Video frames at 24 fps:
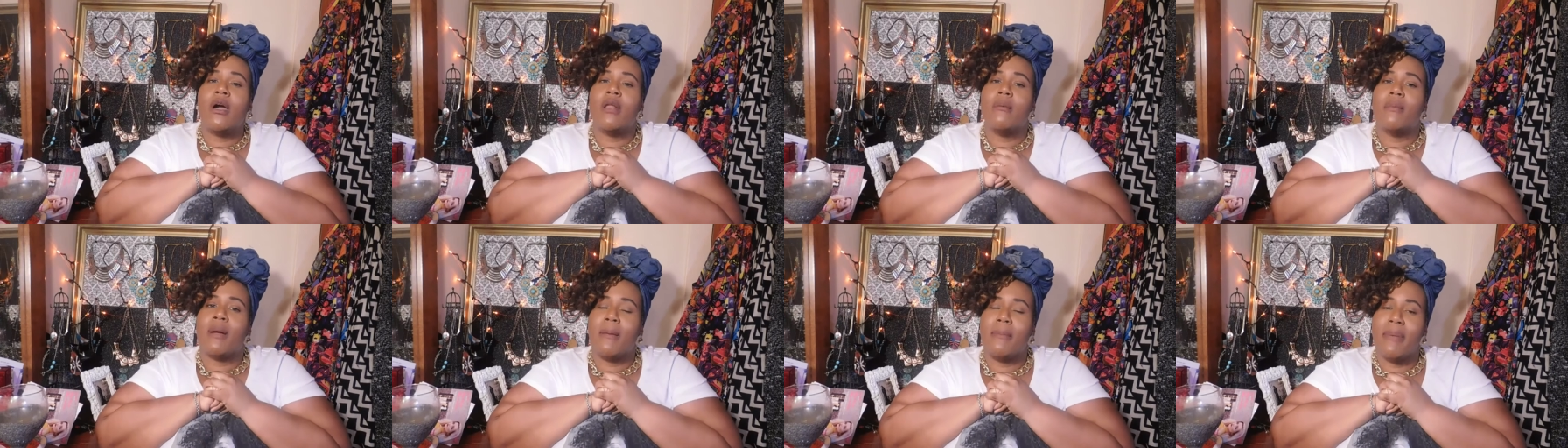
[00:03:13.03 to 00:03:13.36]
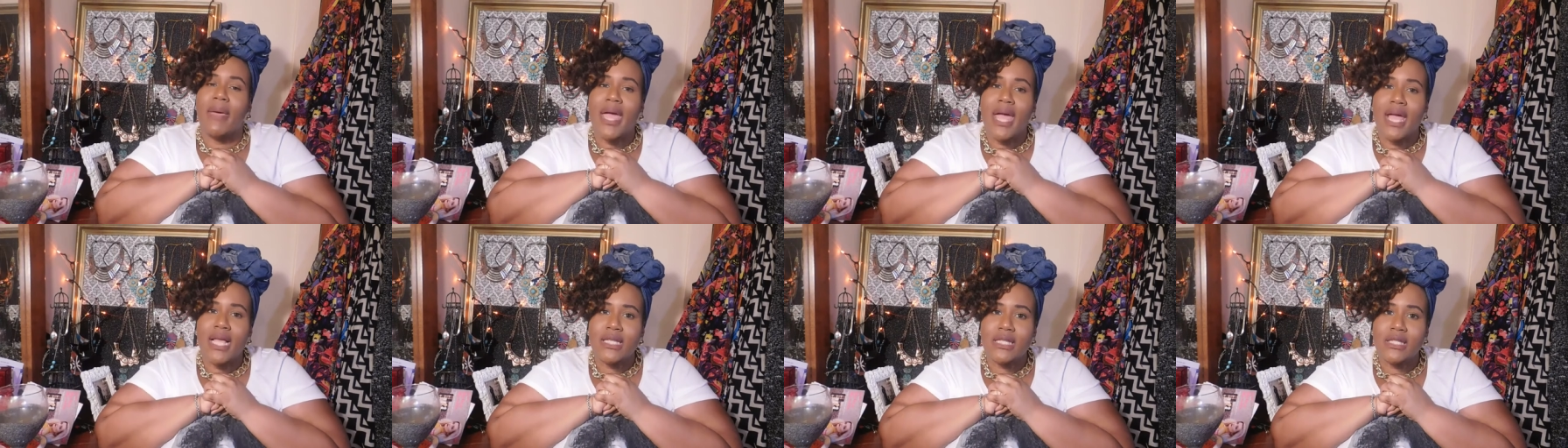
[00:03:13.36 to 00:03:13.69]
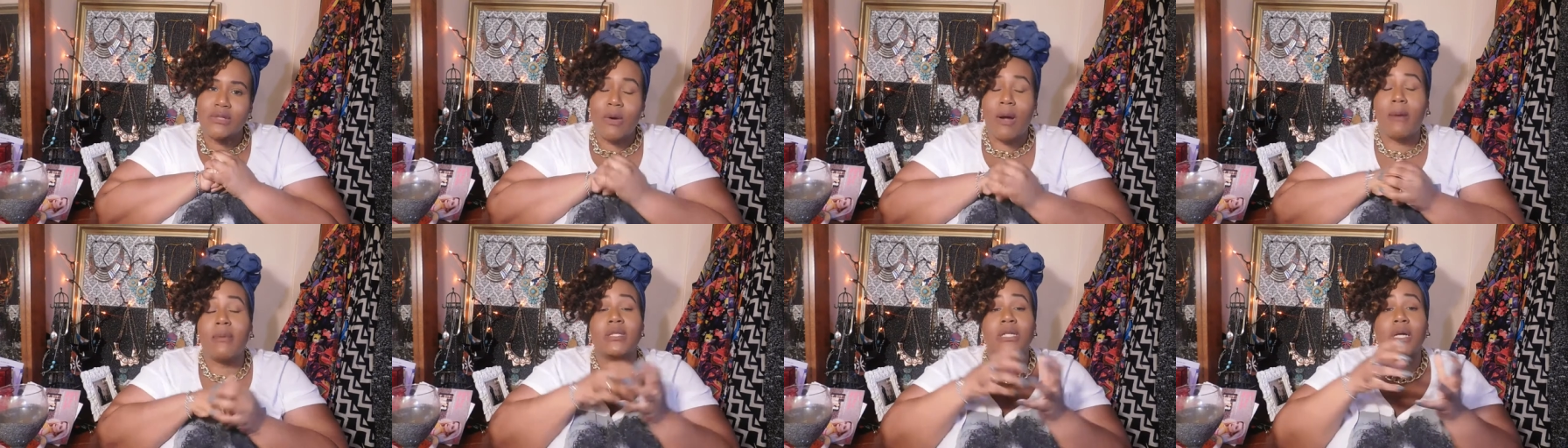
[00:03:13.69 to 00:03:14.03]
about pants?
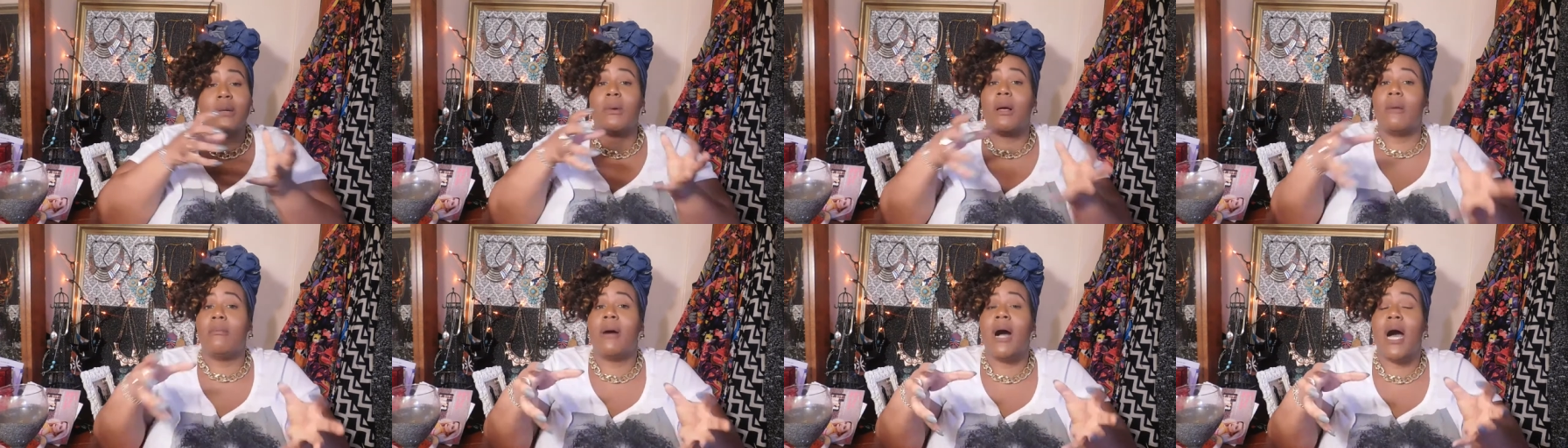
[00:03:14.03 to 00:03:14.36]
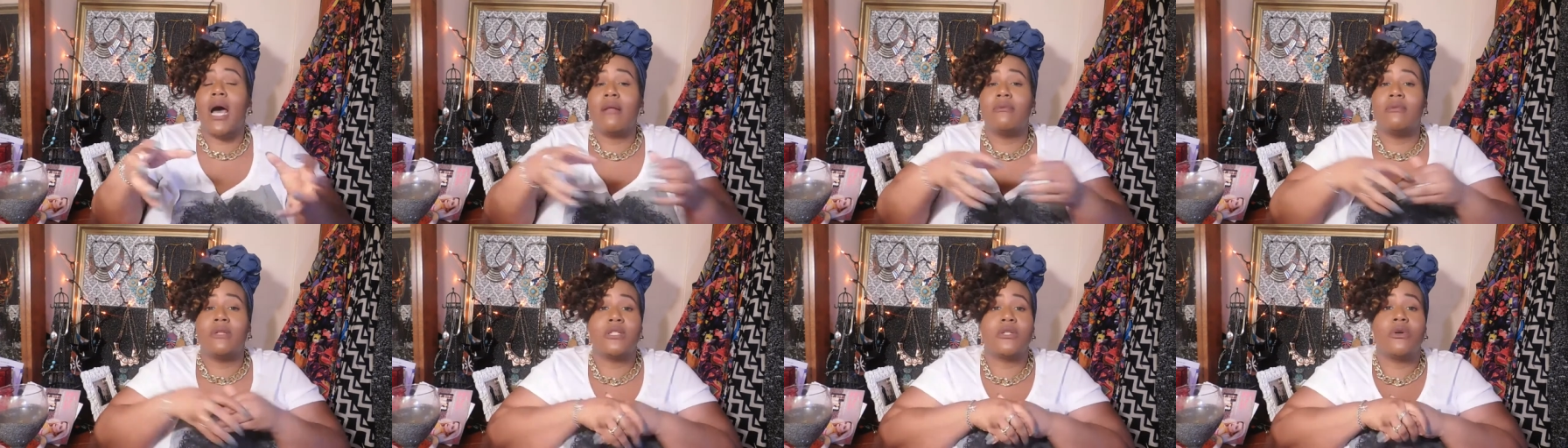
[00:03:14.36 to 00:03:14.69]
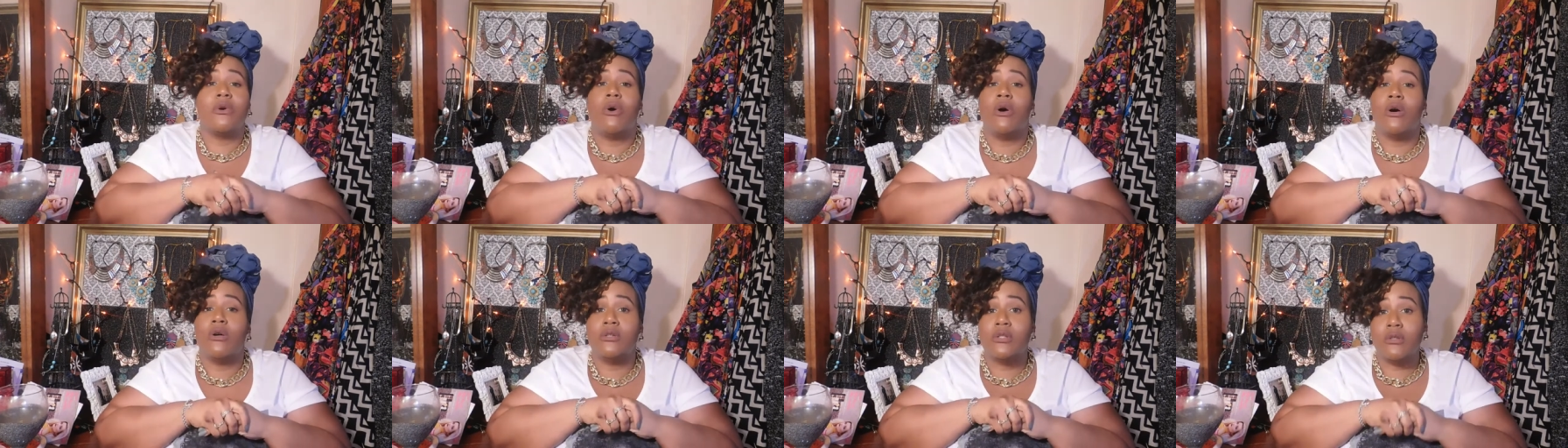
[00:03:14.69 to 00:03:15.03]
Why are we talking about bottomless
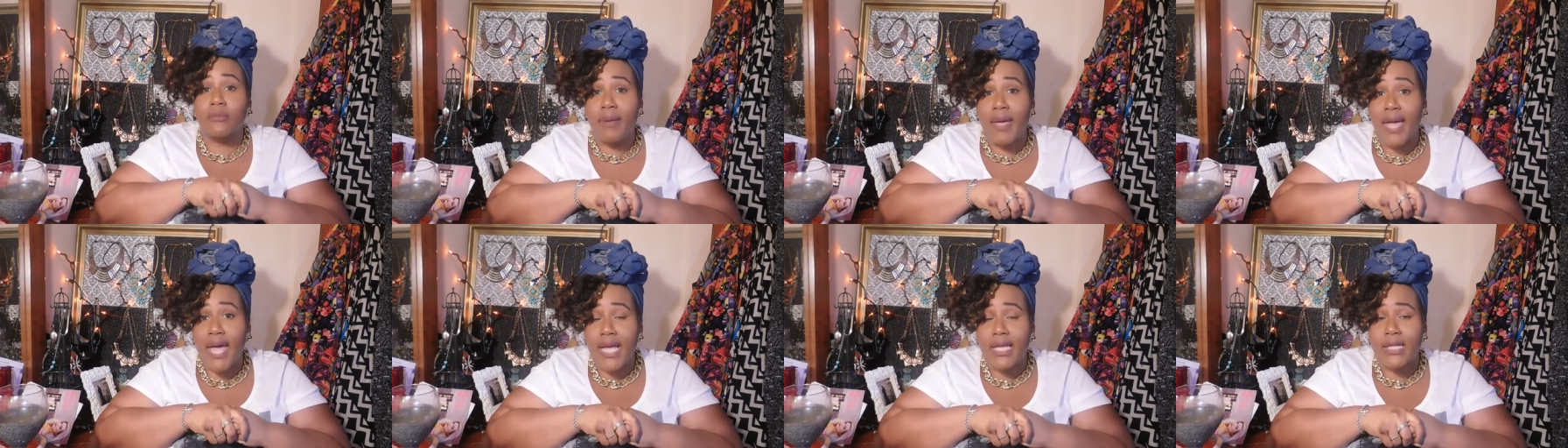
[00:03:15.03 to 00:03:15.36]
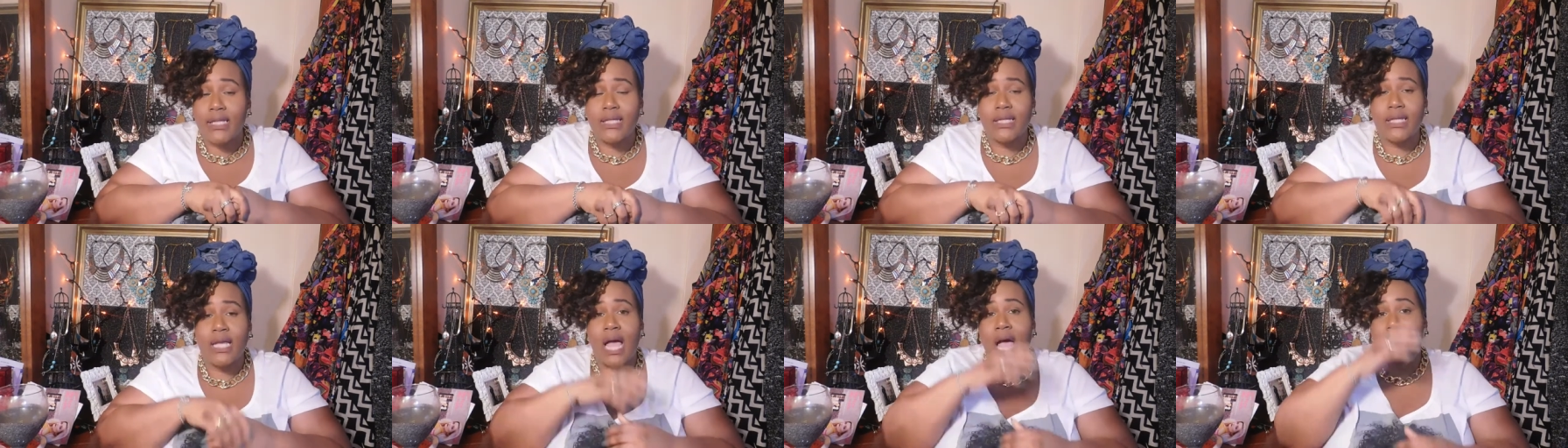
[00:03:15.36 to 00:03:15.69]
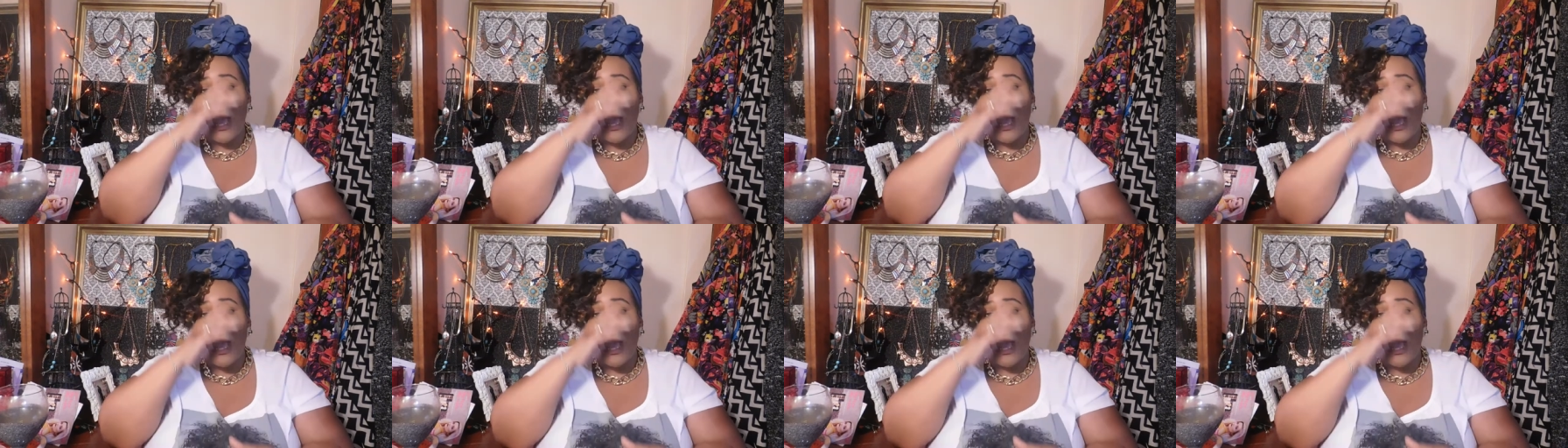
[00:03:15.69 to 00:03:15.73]
going to pants?